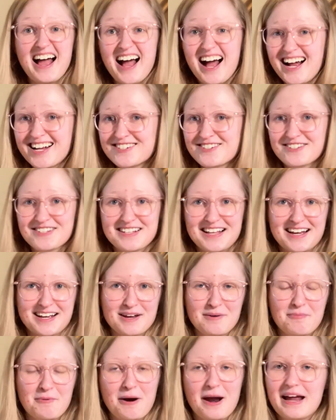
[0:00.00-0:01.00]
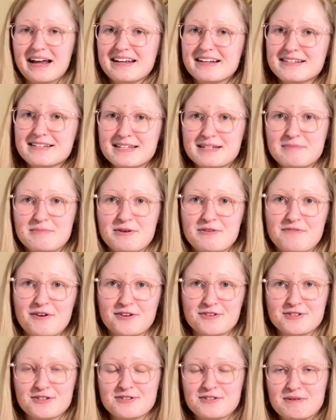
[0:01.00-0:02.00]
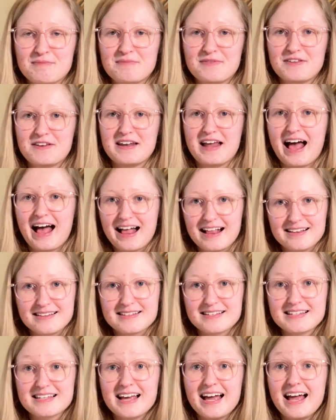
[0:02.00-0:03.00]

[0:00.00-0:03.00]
I'd just like a break and to move on to something else.